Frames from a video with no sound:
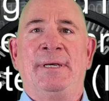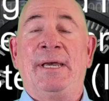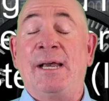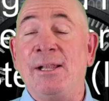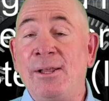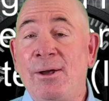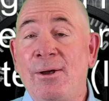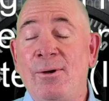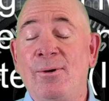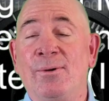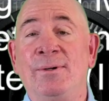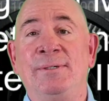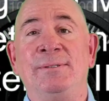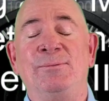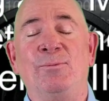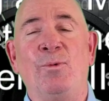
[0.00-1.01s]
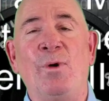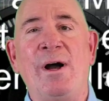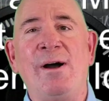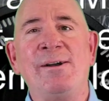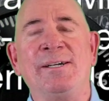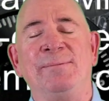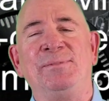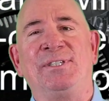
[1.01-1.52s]
Hello, and
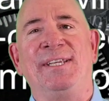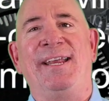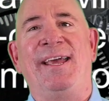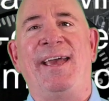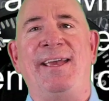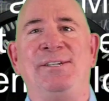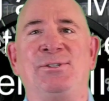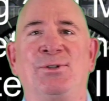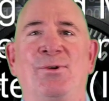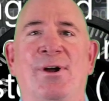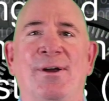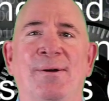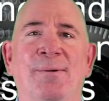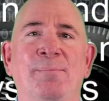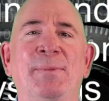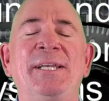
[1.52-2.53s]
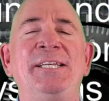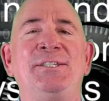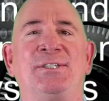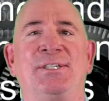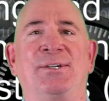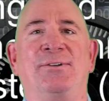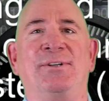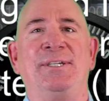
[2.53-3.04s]
welcome today to our
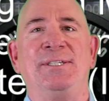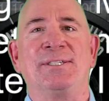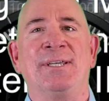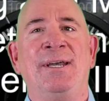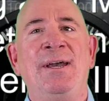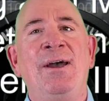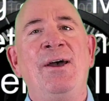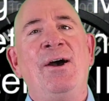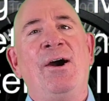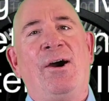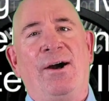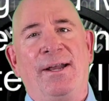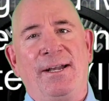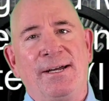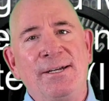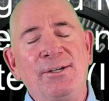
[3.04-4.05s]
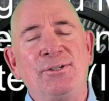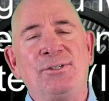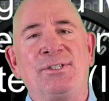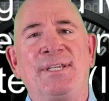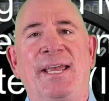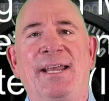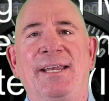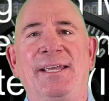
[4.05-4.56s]
mini-series on
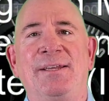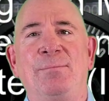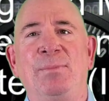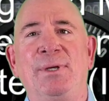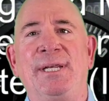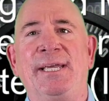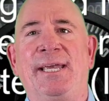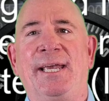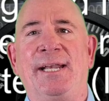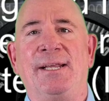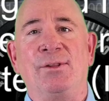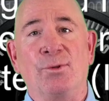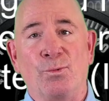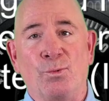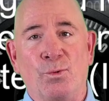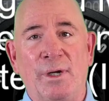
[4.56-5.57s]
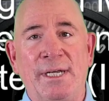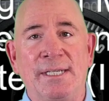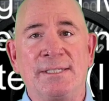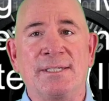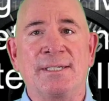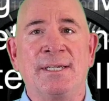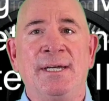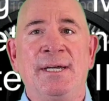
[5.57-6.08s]
understanding and mitigating the
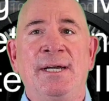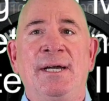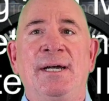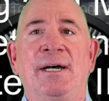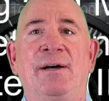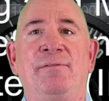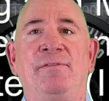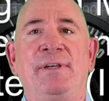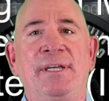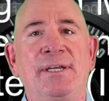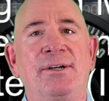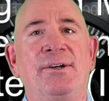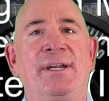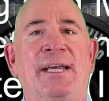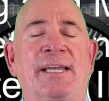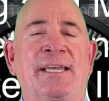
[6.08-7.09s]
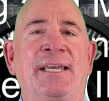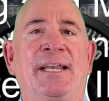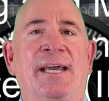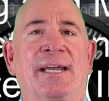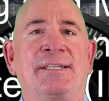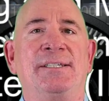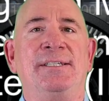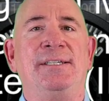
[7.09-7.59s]
risk of
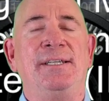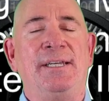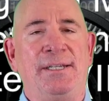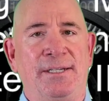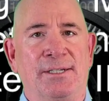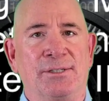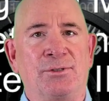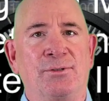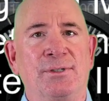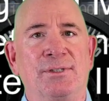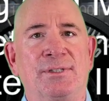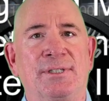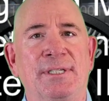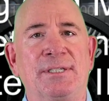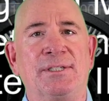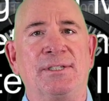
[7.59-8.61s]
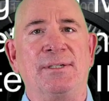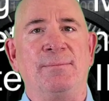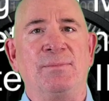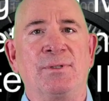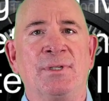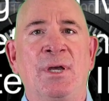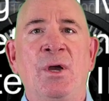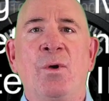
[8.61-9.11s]
internet-connected industrial
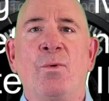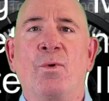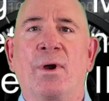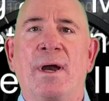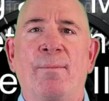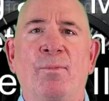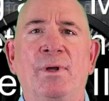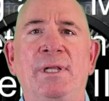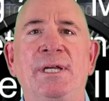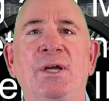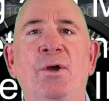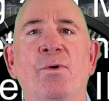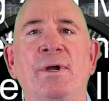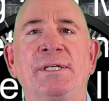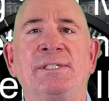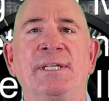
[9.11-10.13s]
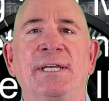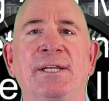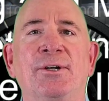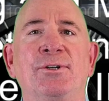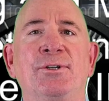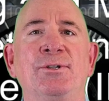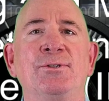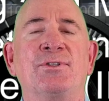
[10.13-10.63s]
systems, where I'm really going to
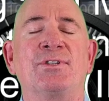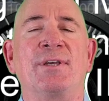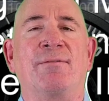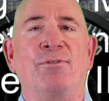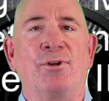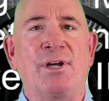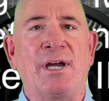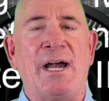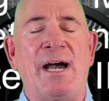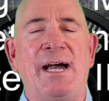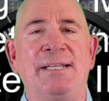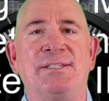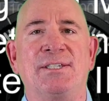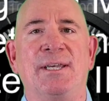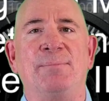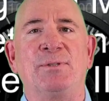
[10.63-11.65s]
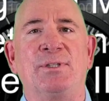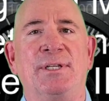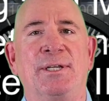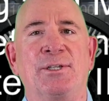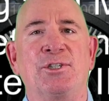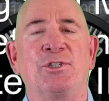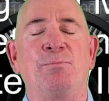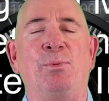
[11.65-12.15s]
introduce several concepts and
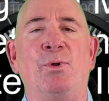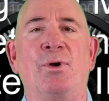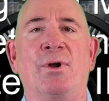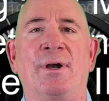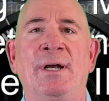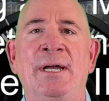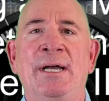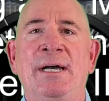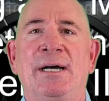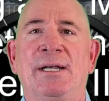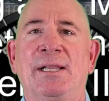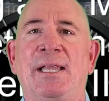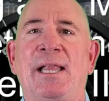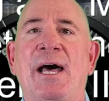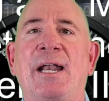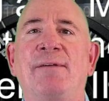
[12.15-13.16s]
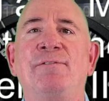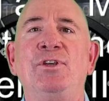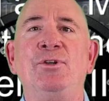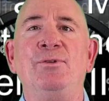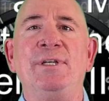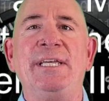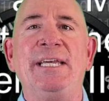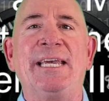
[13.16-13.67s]
explore a lot of
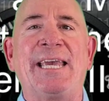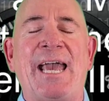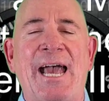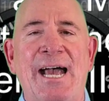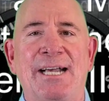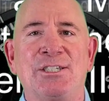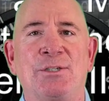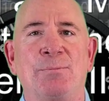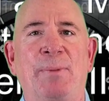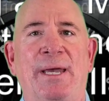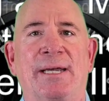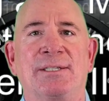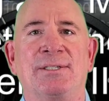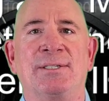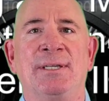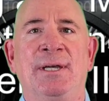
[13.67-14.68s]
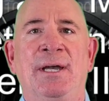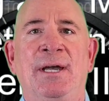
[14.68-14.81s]
unique aspects